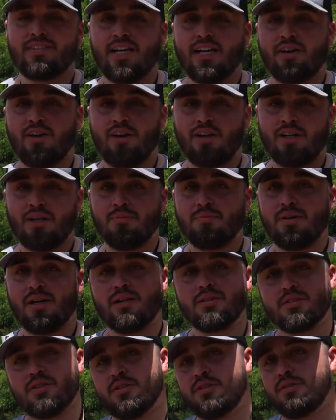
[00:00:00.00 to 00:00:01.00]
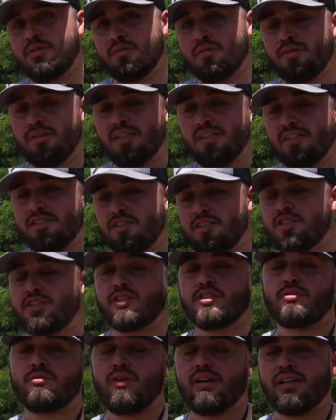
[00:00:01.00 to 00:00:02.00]
they are compared to
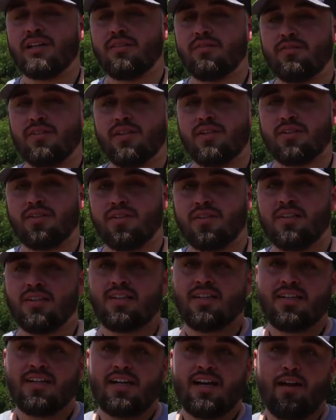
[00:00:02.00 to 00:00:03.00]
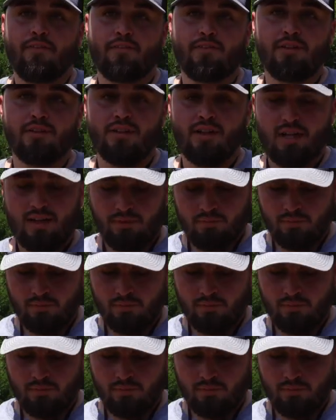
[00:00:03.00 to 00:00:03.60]
just running a feeder. I feel like